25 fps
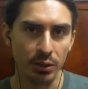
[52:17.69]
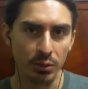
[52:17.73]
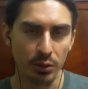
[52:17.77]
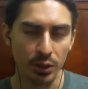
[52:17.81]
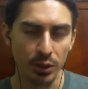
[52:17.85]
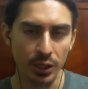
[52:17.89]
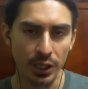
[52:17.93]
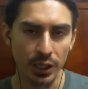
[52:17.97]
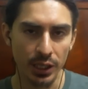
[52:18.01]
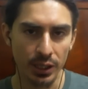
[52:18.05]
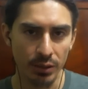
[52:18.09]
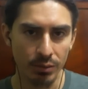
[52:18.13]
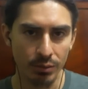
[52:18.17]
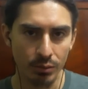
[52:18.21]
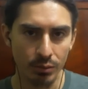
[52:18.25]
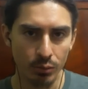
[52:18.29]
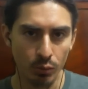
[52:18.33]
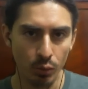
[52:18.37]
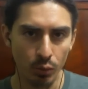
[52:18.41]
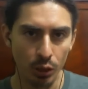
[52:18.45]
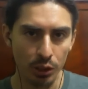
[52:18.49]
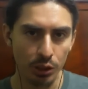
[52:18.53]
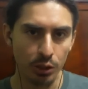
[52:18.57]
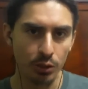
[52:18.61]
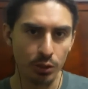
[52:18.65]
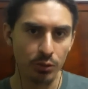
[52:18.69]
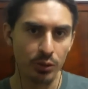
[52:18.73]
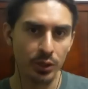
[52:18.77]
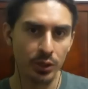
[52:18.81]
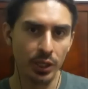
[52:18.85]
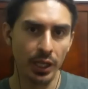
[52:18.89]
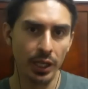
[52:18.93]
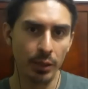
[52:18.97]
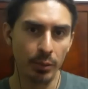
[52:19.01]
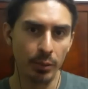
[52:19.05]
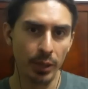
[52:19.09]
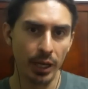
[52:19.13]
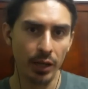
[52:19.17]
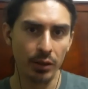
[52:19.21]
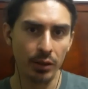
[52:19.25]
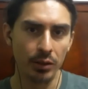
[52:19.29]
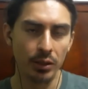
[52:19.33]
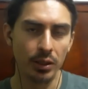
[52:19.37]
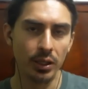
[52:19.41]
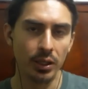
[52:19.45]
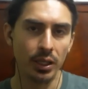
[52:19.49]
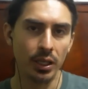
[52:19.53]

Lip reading: well, then what you've said about